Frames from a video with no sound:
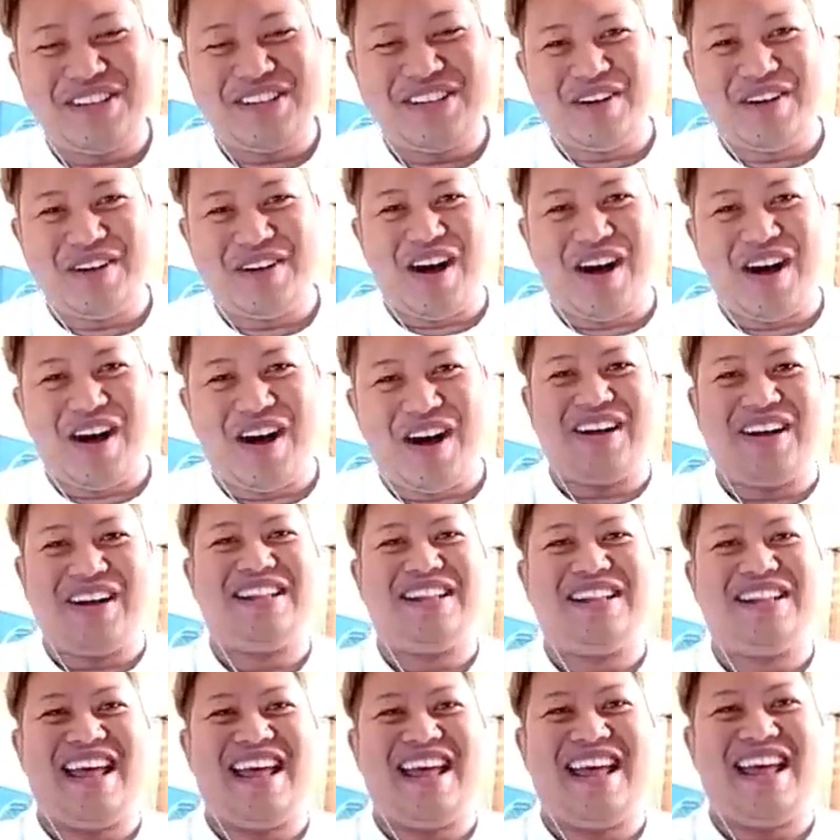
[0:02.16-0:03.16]
all,
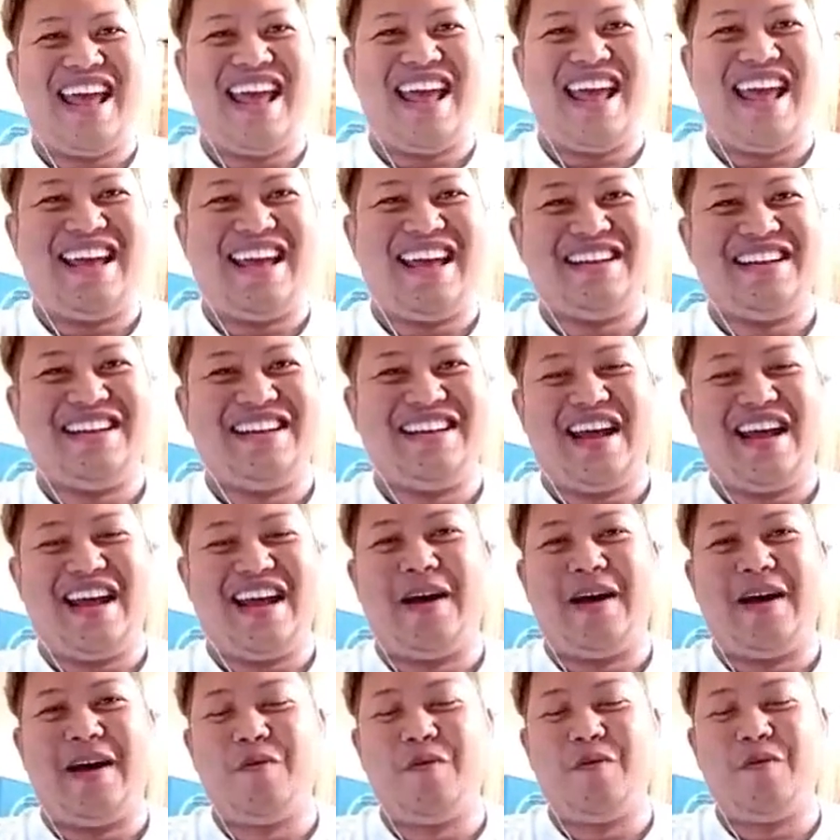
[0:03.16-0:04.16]
and
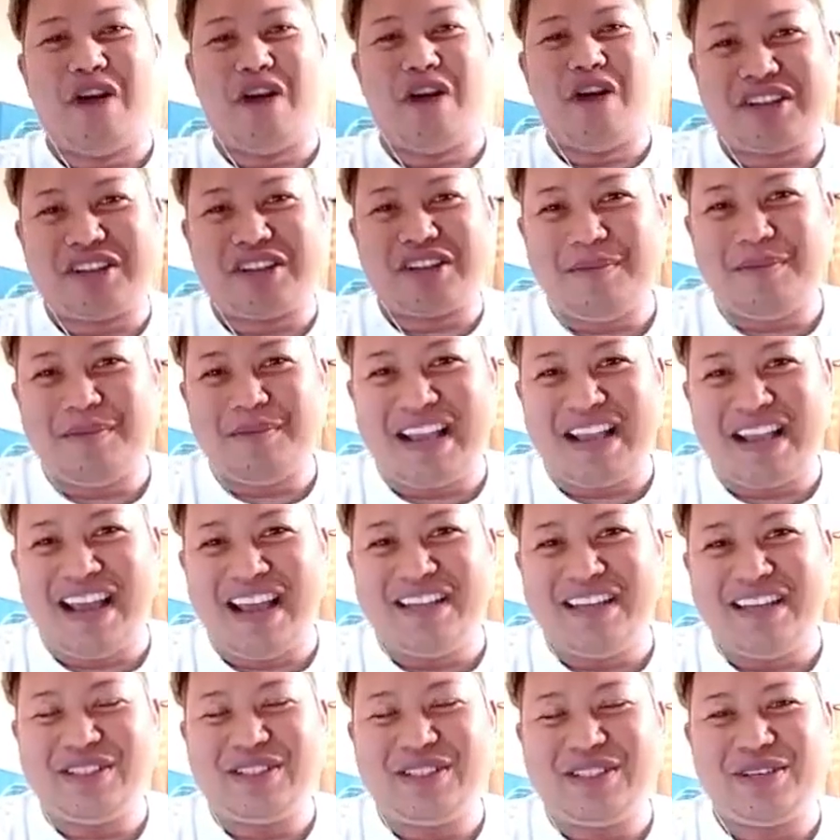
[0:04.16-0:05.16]
welcome
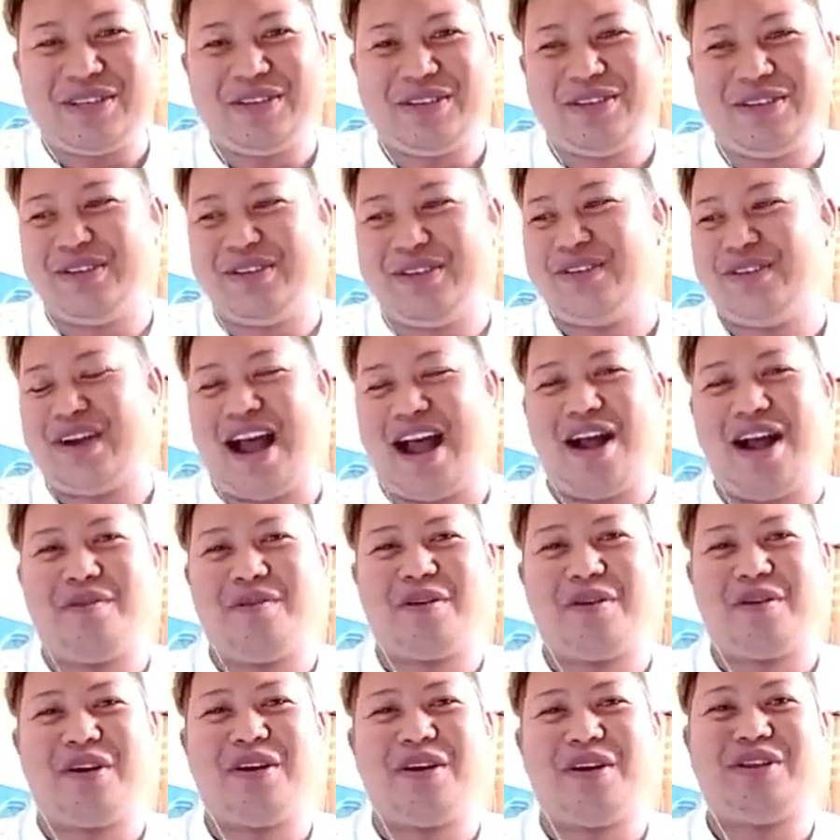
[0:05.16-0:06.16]
again to
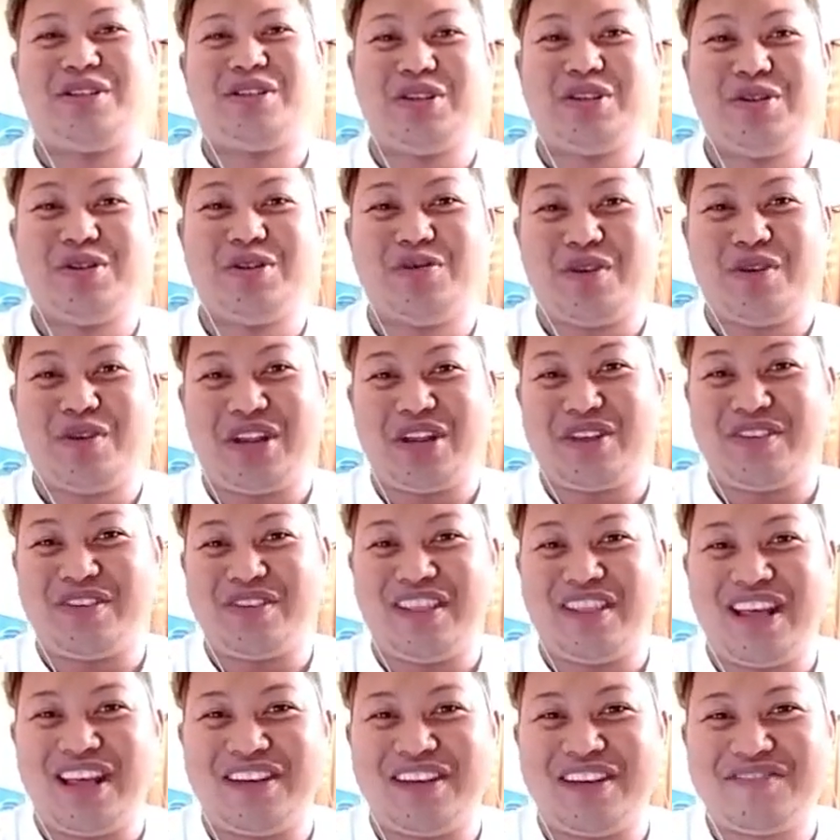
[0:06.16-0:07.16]
our Do What You
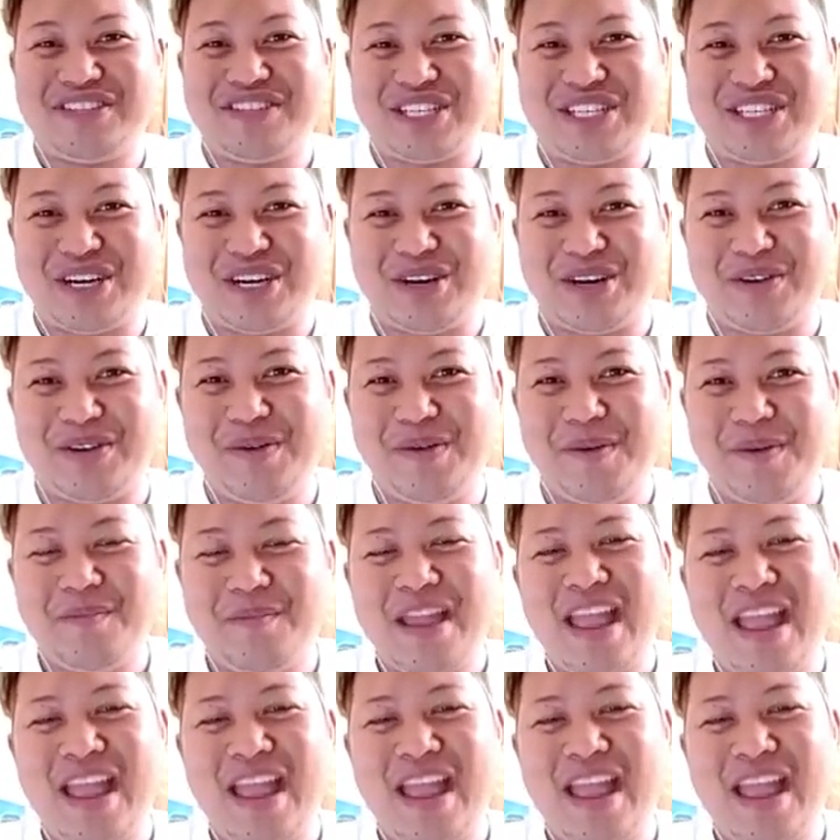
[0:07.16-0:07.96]
Love show.